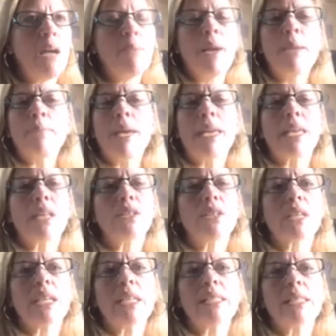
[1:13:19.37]
I might make it
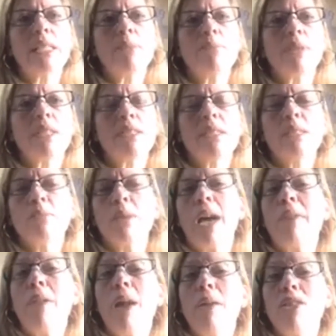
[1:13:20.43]
look easy, but this is,
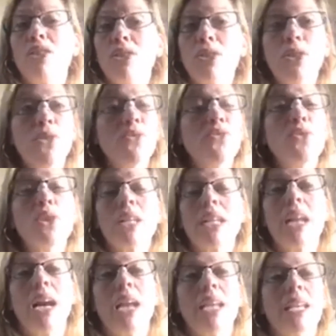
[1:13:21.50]
I just turned
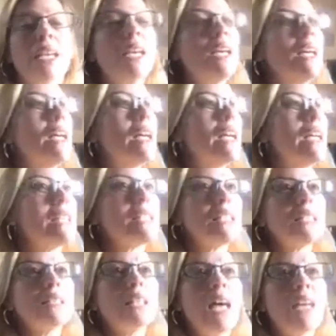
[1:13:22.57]
49. It's
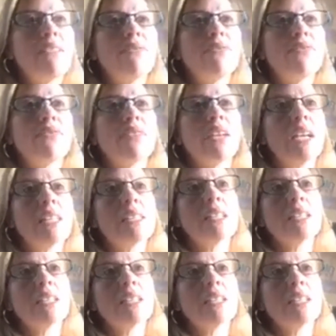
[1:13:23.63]
a life